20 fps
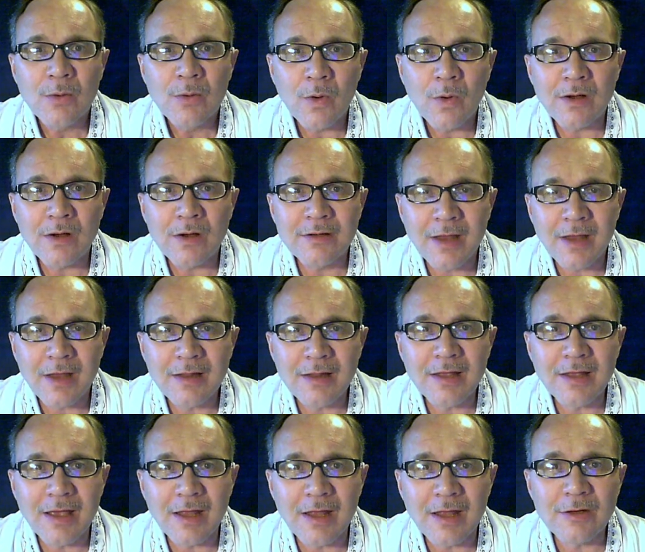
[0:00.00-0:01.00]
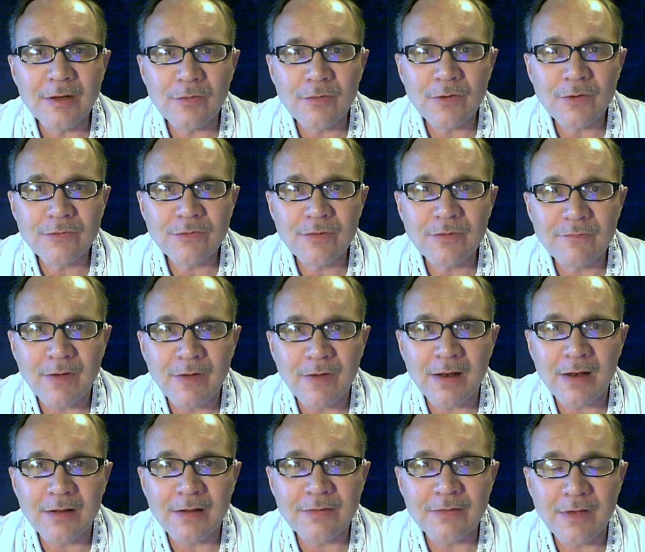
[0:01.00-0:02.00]
where deadly anti Christian
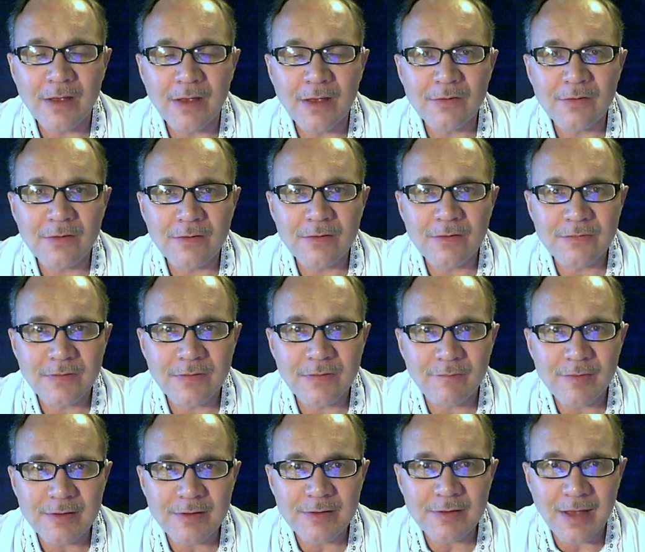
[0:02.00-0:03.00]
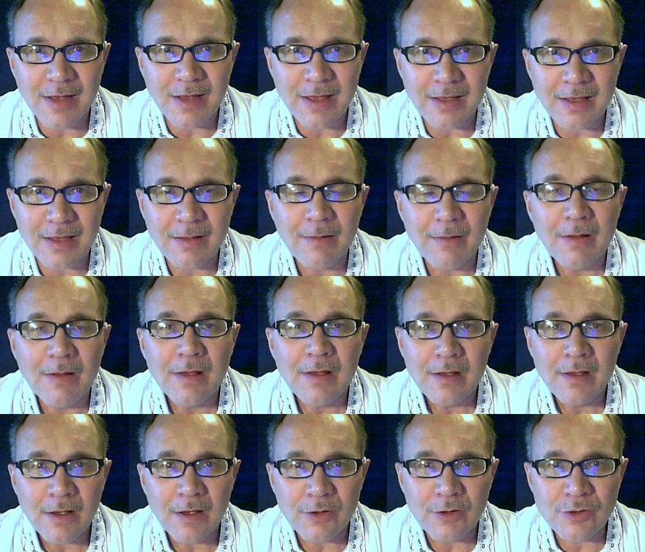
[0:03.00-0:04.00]
violence entered its seventh day,
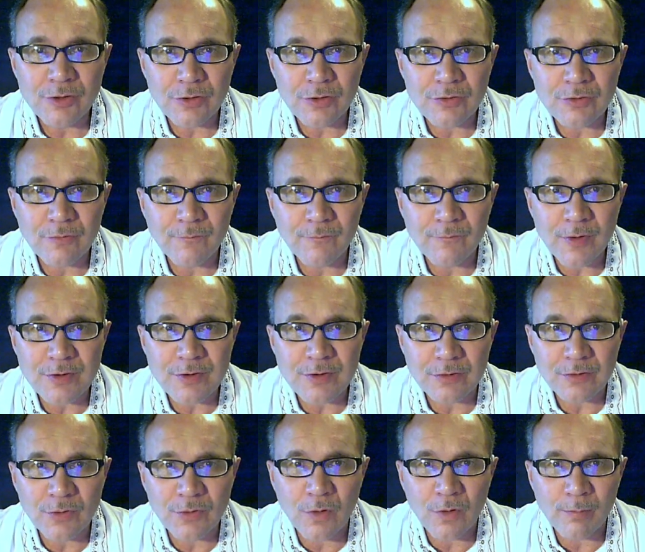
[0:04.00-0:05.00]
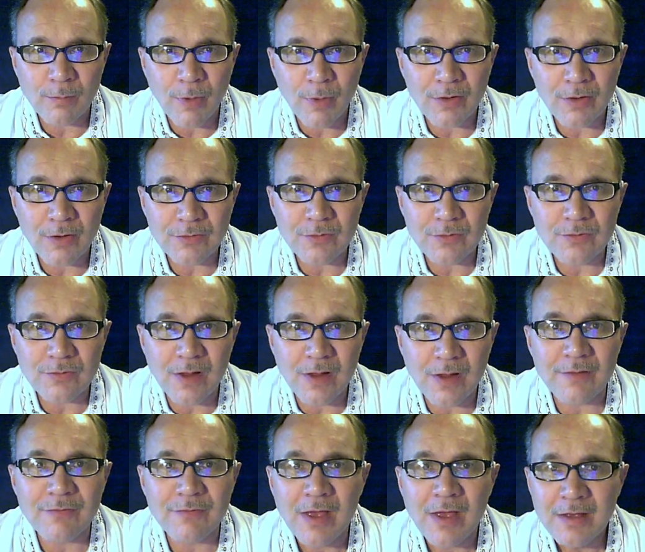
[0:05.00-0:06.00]
a church official told
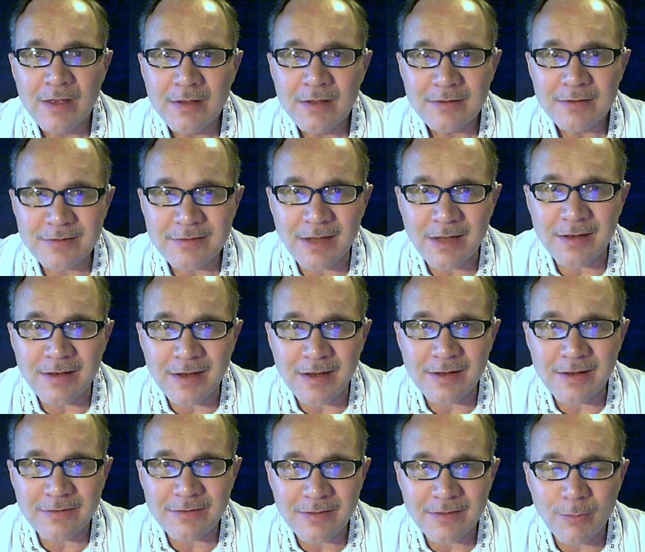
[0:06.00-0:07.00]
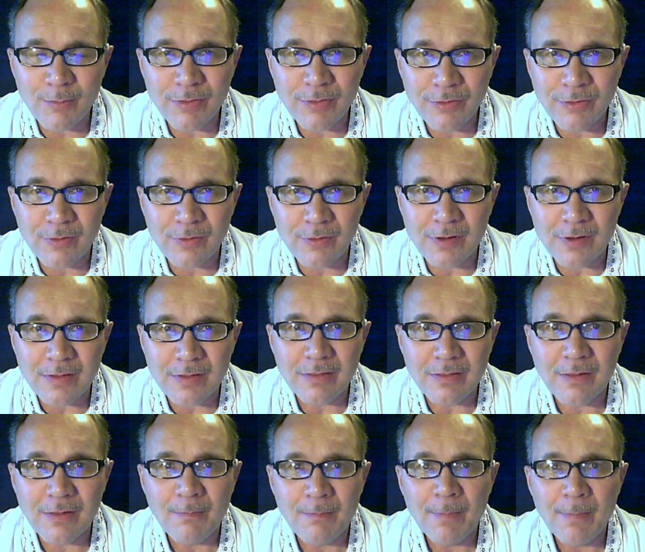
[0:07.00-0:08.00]
BosNewsLife Sunday, December 30th.
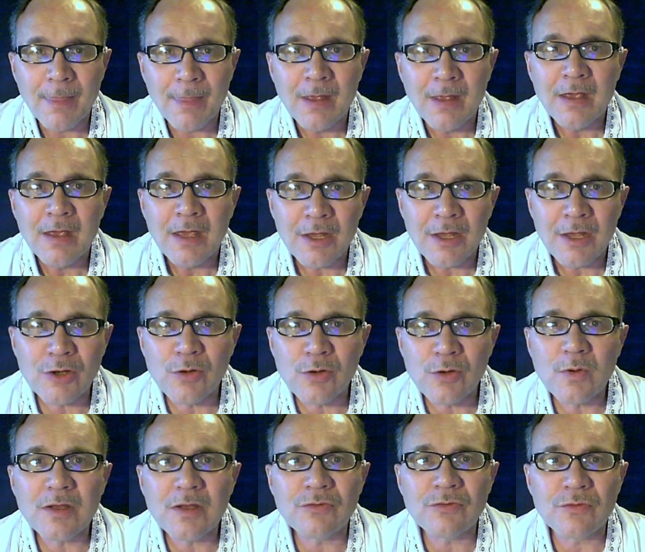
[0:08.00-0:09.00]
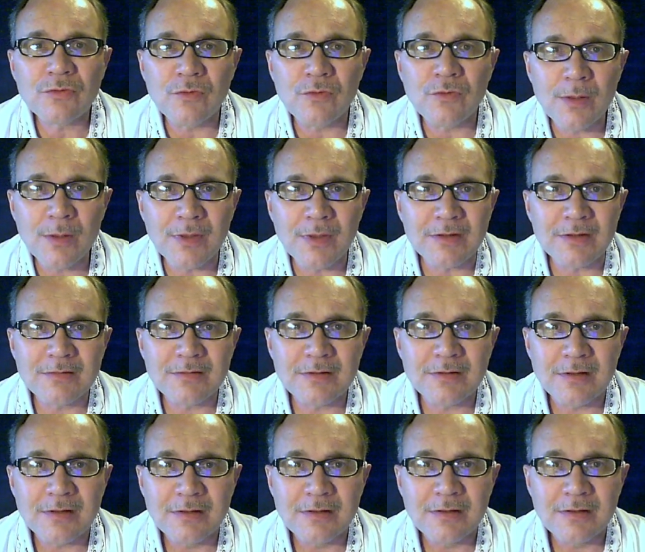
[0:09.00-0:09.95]
Hindu extremist